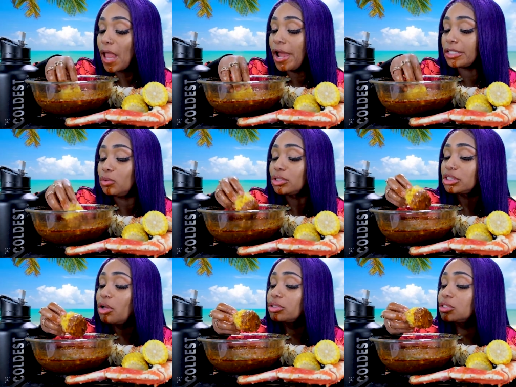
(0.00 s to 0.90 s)
That is
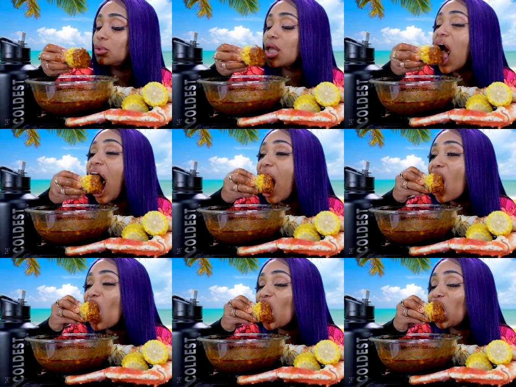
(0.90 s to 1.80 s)
so sweet.
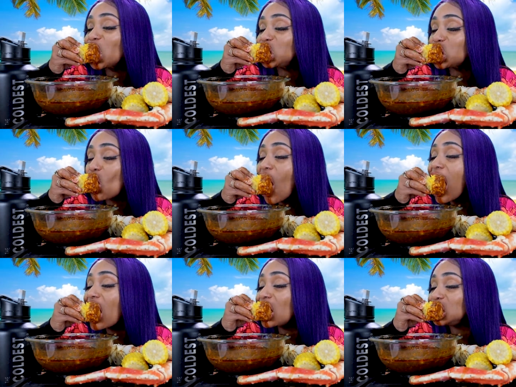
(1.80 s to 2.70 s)

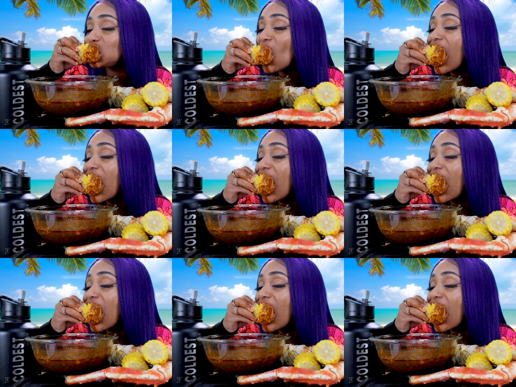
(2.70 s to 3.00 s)
Mm.